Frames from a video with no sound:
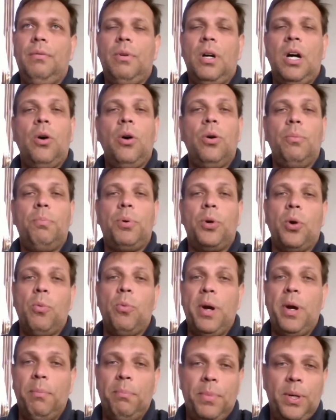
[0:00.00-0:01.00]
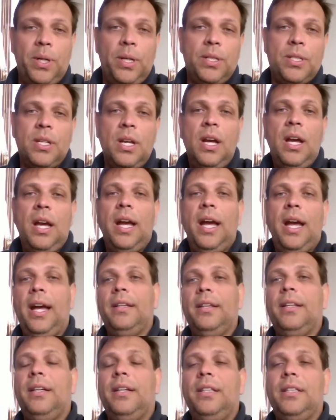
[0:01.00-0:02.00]
our pro members,
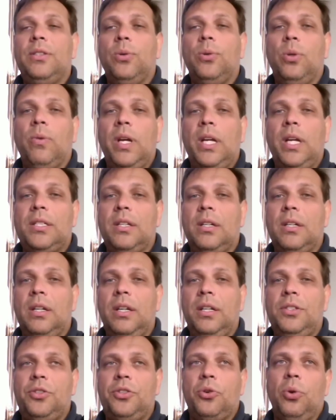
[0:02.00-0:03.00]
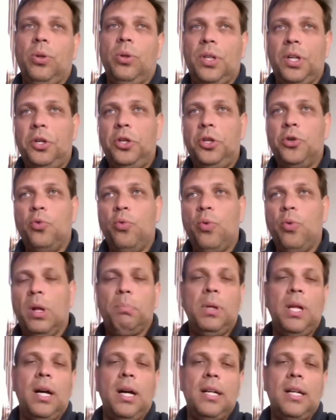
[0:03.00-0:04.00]
and there is always, it's called Renewal
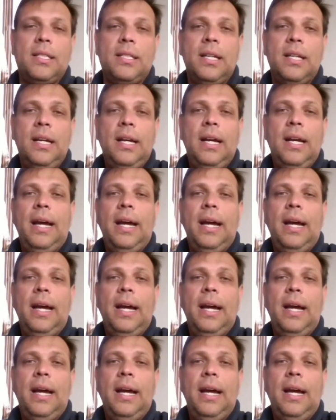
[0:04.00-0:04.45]
Plus,